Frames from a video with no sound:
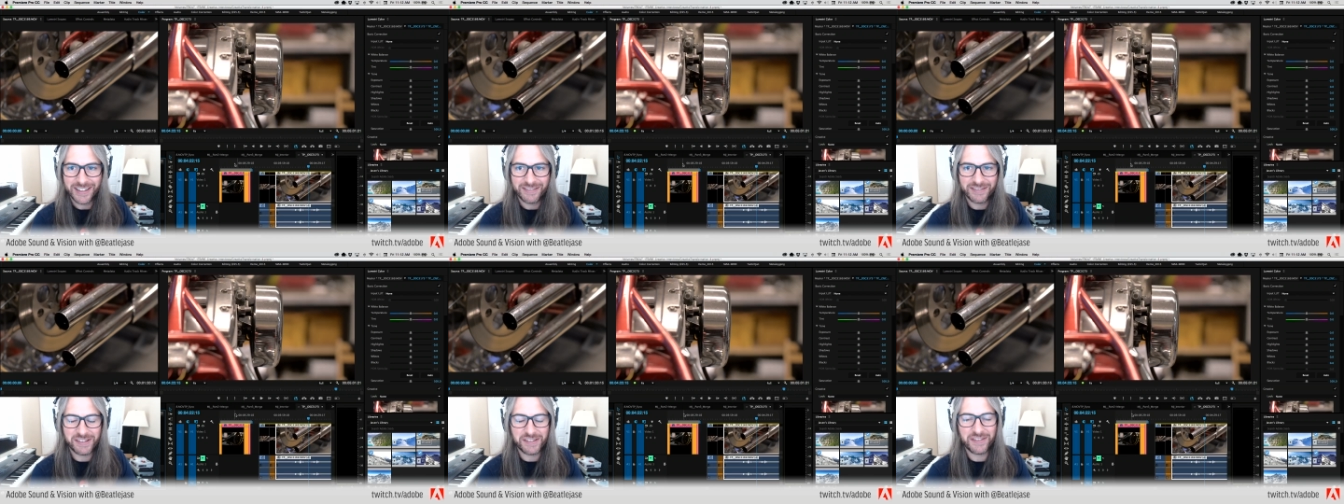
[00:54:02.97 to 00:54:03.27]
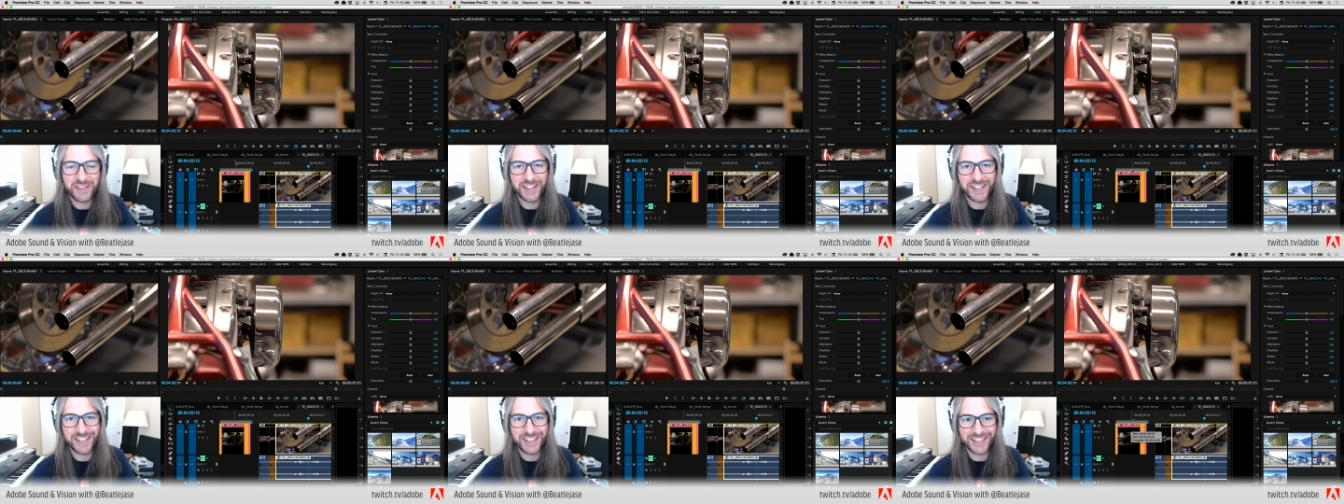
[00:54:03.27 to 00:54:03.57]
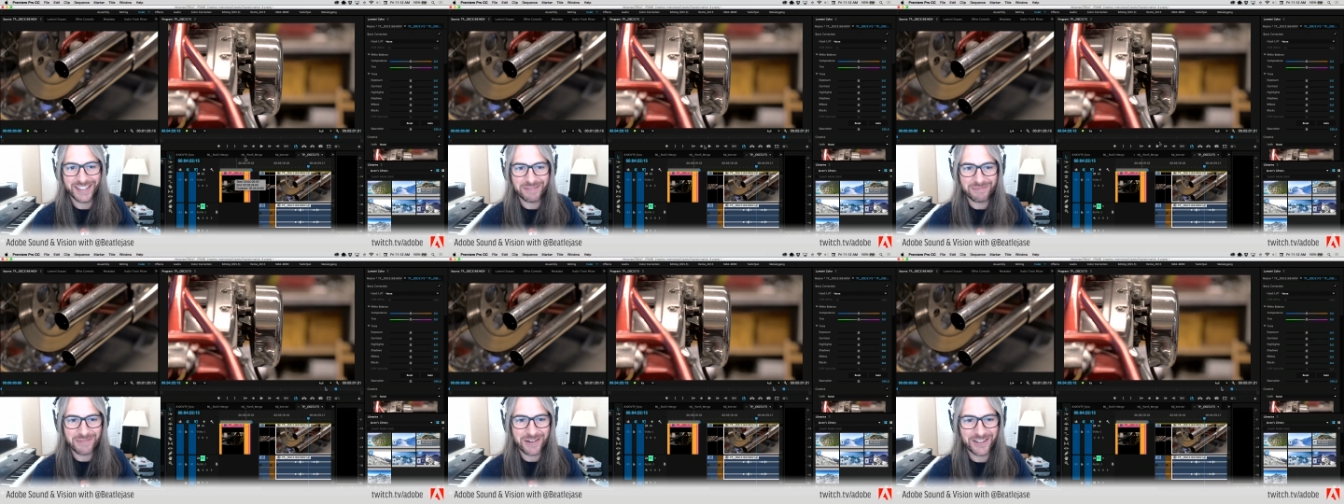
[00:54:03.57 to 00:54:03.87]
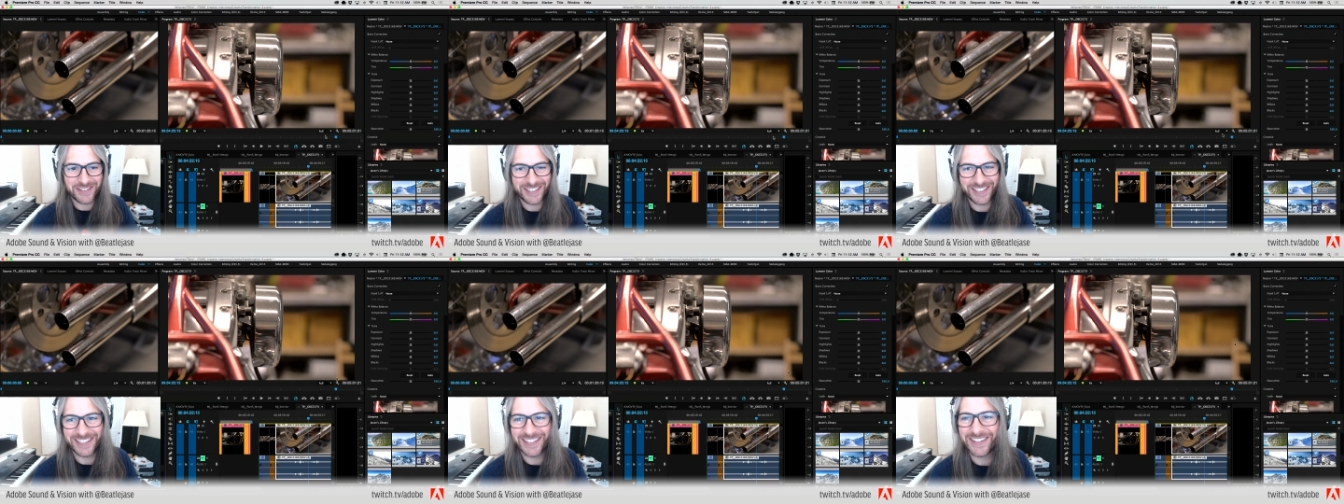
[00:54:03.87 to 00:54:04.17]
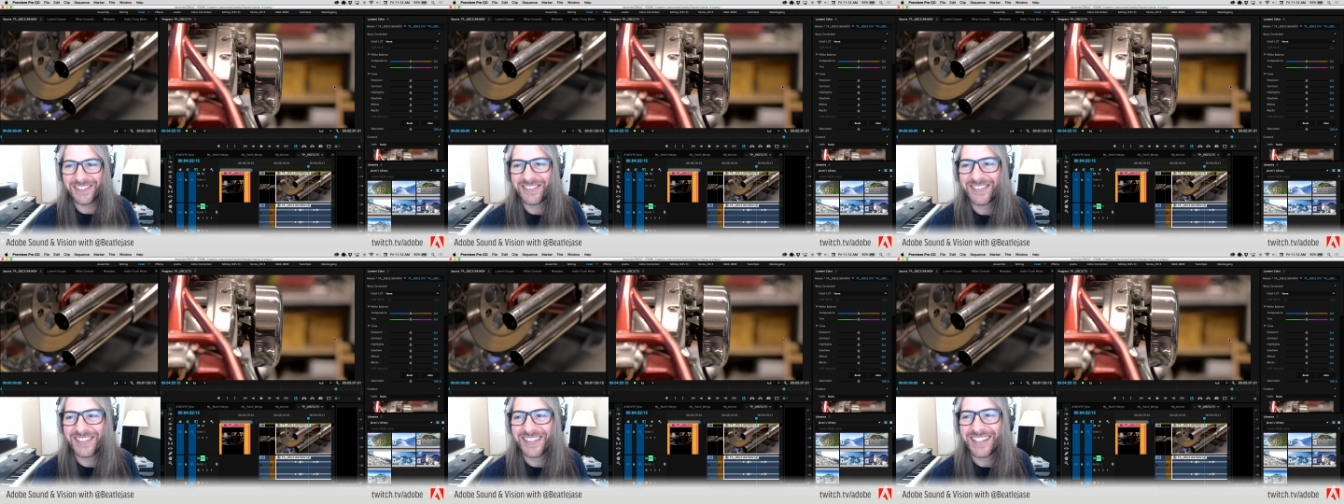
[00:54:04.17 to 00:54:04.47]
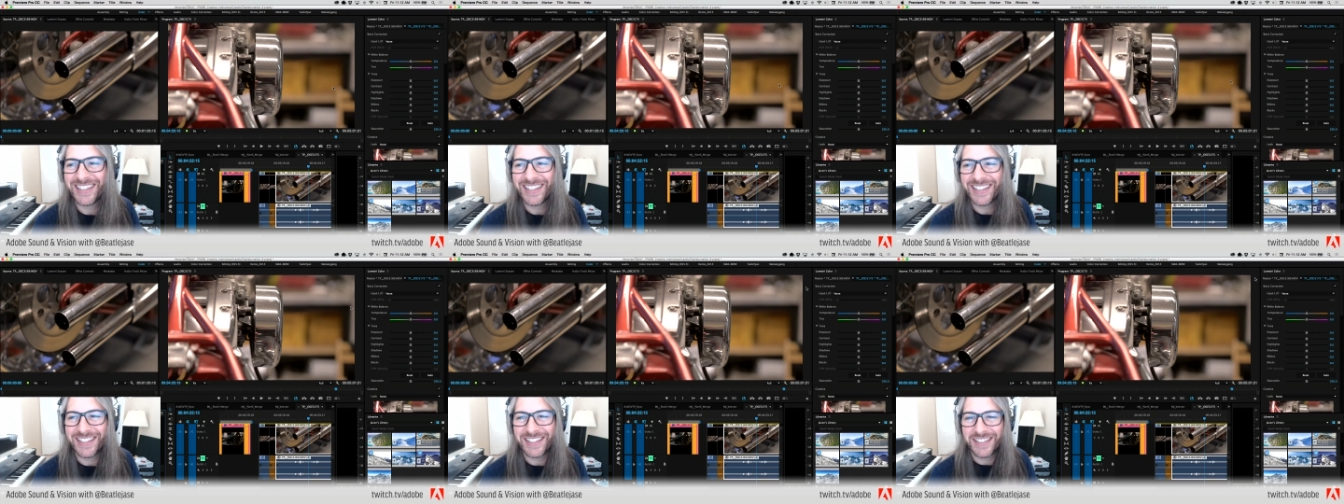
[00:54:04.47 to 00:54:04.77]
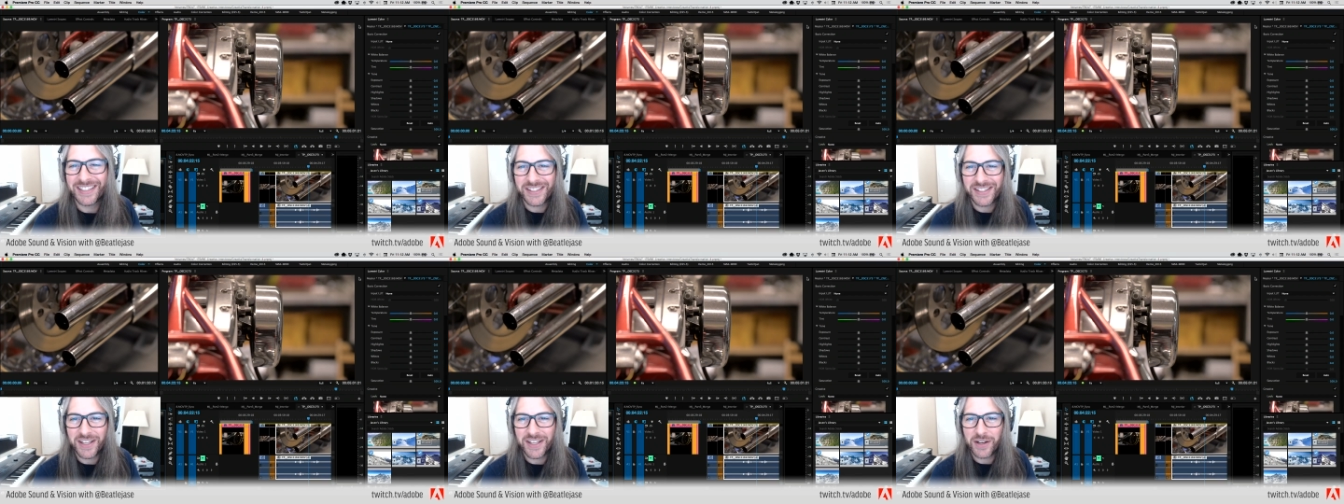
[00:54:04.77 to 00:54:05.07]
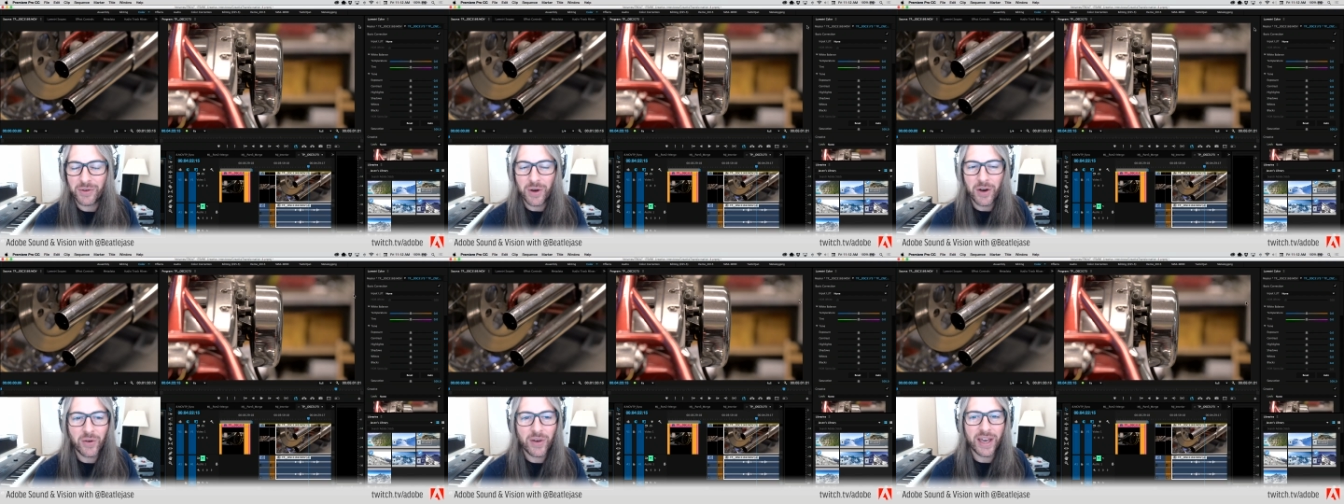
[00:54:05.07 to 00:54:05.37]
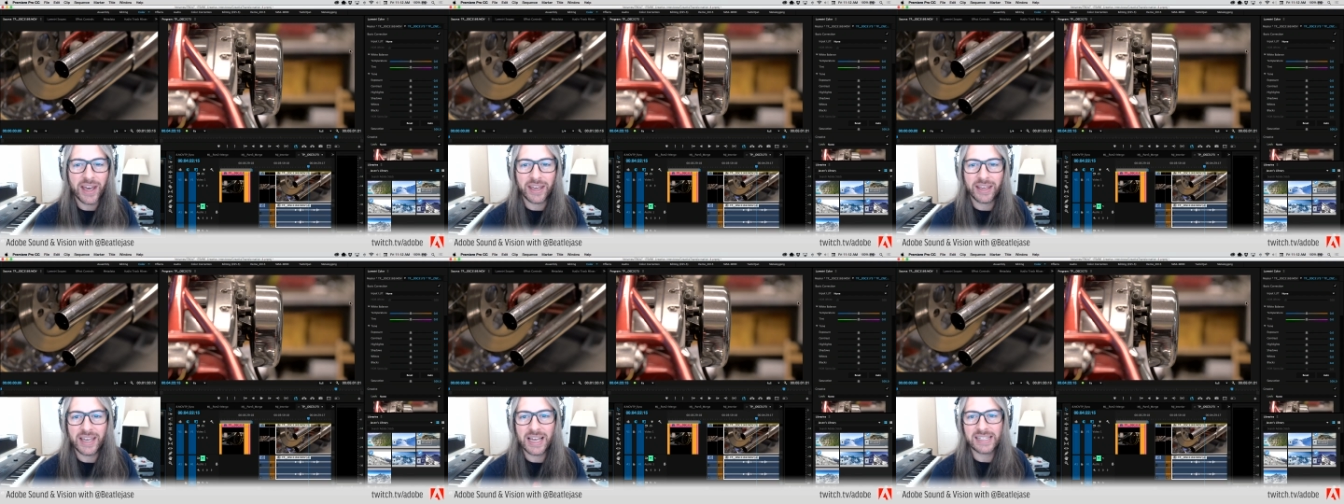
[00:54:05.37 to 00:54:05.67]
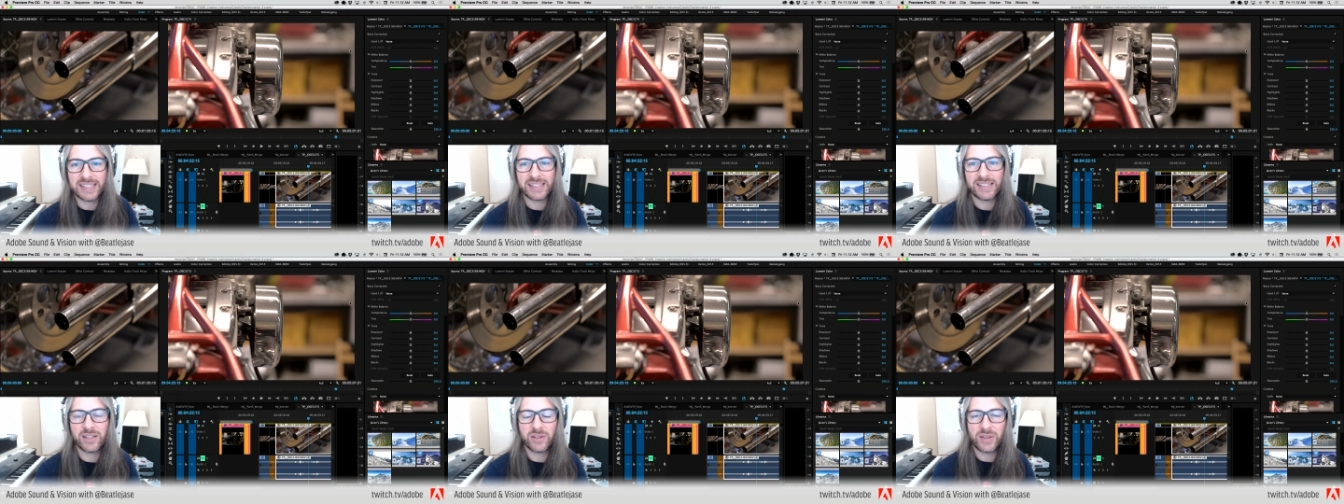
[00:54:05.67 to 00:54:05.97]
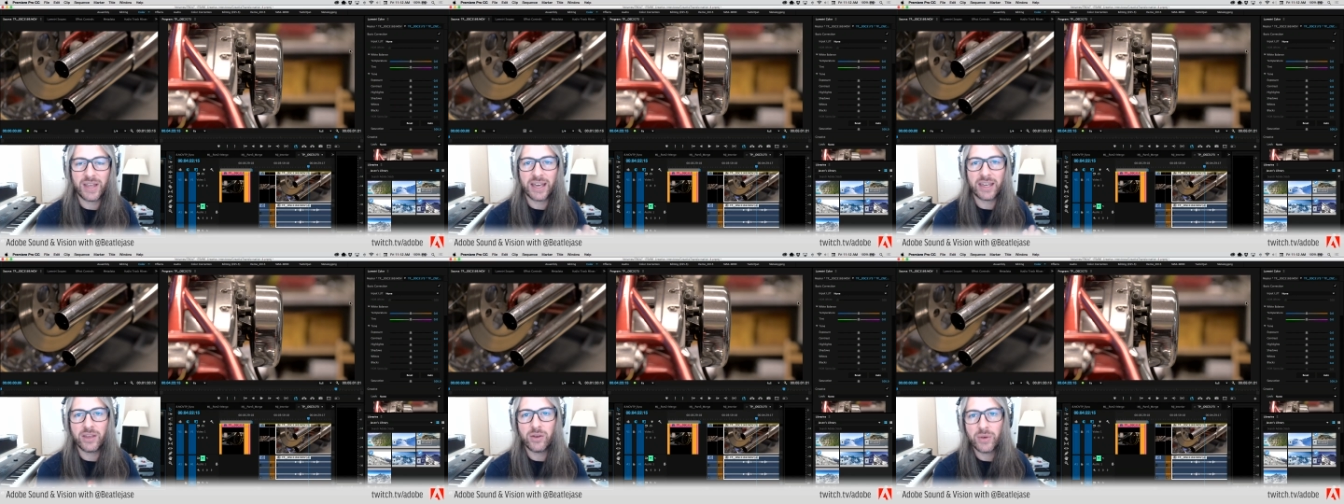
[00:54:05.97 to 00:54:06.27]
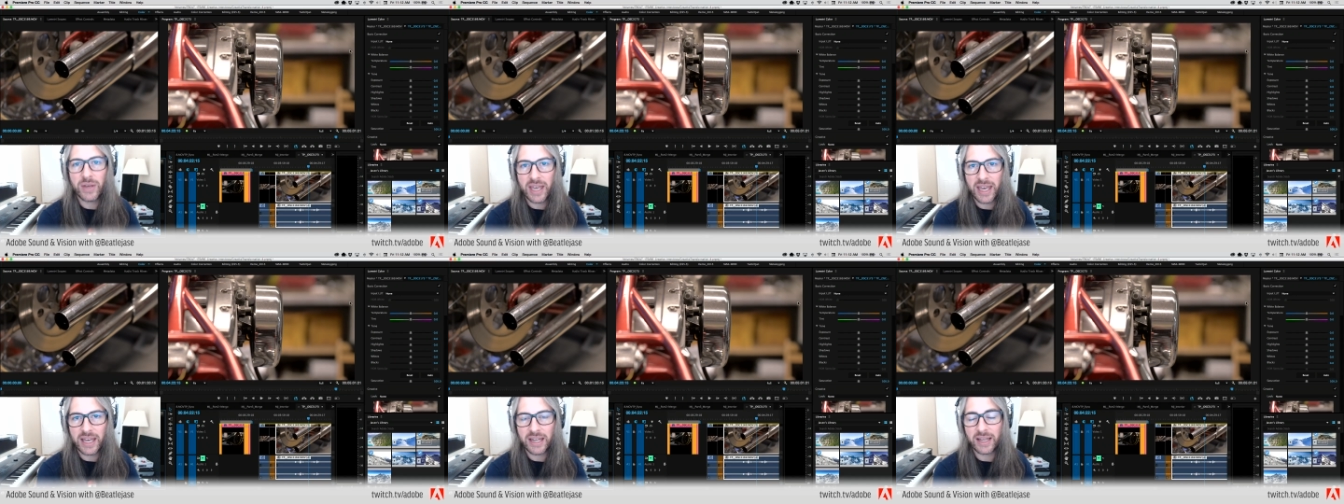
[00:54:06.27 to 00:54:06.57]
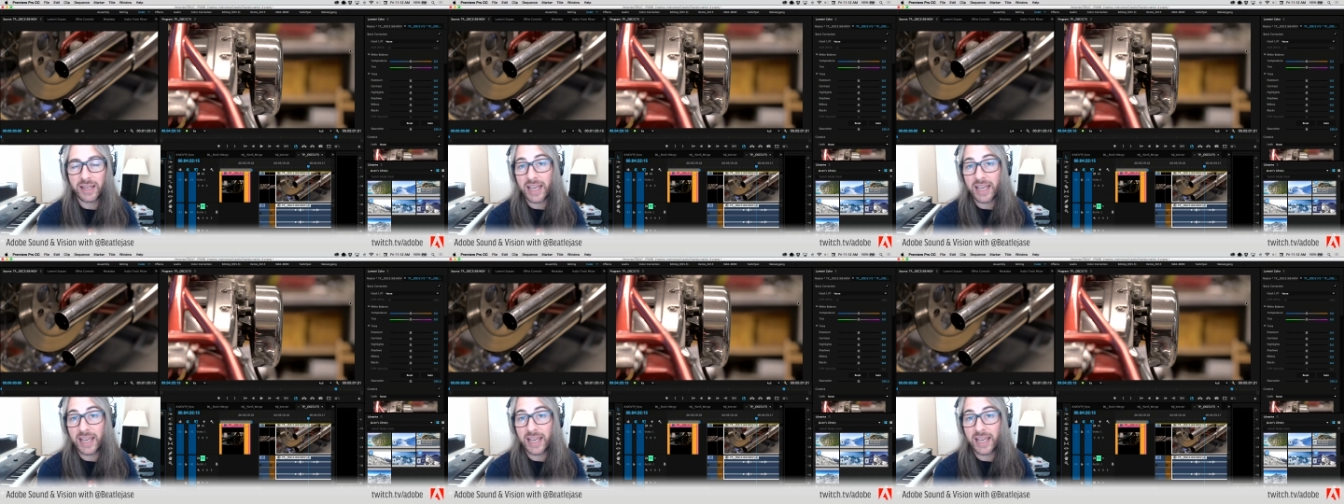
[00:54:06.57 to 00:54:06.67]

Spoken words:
Vivini and Paulina. So, okay, yes, so thank you again.